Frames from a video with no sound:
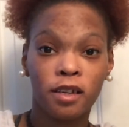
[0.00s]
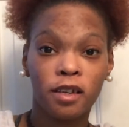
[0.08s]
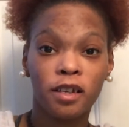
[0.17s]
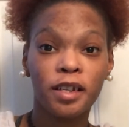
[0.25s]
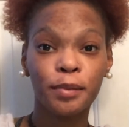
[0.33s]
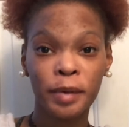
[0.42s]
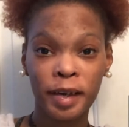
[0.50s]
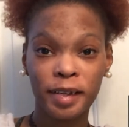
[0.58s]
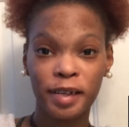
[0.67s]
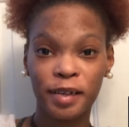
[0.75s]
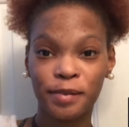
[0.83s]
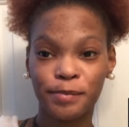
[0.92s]
That's what I
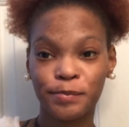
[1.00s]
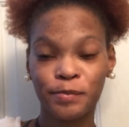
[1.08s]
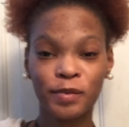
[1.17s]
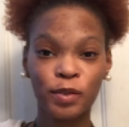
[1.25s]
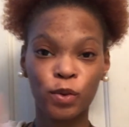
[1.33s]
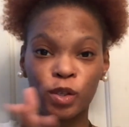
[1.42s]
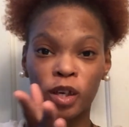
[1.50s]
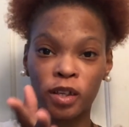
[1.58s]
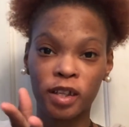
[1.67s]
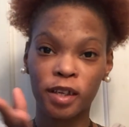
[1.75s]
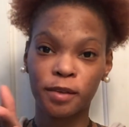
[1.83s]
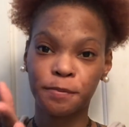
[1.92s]
think. What y'all
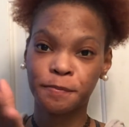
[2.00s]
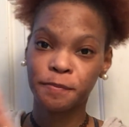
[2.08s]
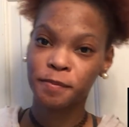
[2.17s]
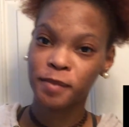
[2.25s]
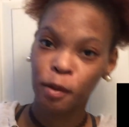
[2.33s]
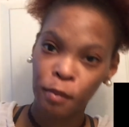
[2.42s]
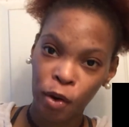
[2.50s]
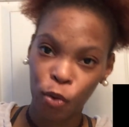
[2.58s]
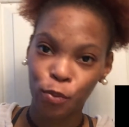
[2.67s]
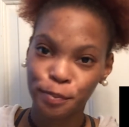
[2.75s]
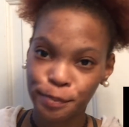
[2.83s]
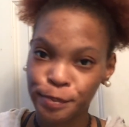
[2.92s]
think? Let me know.
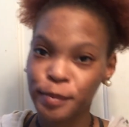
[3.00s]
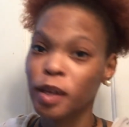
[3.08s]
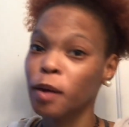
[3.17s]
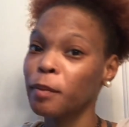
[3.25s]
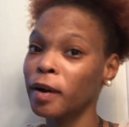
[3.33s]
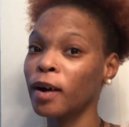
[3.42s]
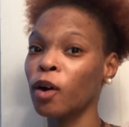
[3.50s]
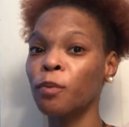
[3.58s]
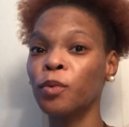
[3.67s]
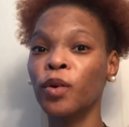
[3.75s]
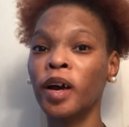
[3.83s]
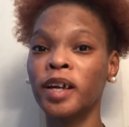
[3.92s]
But hope
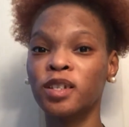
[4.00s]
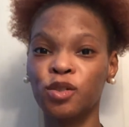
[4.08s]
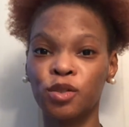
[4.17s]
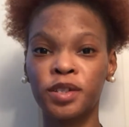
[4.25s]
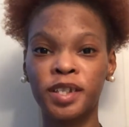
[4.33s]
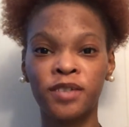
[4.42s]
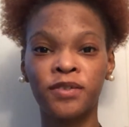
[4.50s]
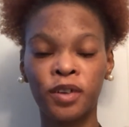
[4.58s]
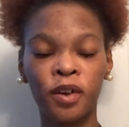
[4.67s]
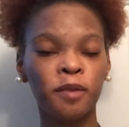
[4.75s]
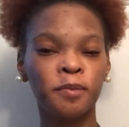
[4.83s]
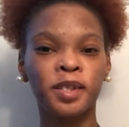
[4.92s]
you guys enjoyed this video
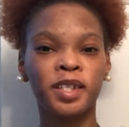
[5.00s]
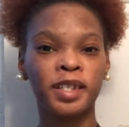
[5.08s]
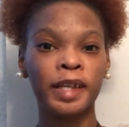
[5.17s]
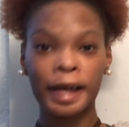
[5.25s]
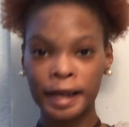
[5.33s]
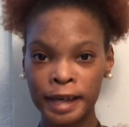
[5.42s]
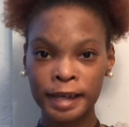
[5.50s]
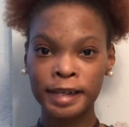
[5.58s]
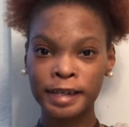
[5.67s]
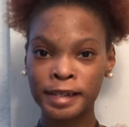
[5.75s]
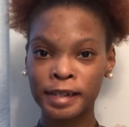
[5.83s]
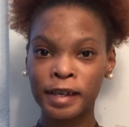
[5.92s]
as much as I did.
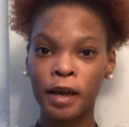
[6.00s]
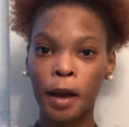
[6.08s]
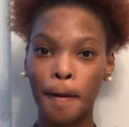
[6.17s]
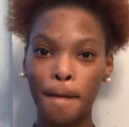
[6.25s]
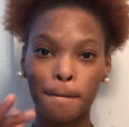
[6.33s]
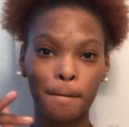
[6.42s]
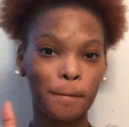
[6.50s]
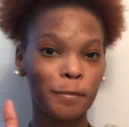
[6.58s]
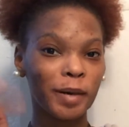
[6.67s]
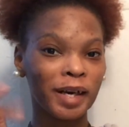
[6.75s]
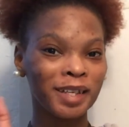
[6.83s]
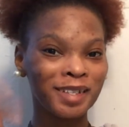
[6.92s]

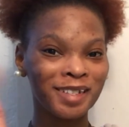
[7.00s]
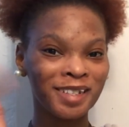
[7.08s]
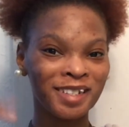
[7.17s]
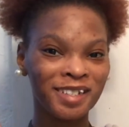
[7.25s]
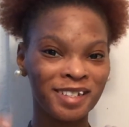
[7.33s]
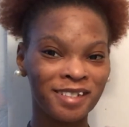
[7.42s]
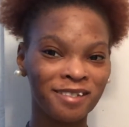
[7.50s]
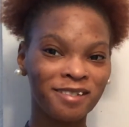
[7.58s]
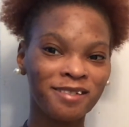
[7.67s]
Bye.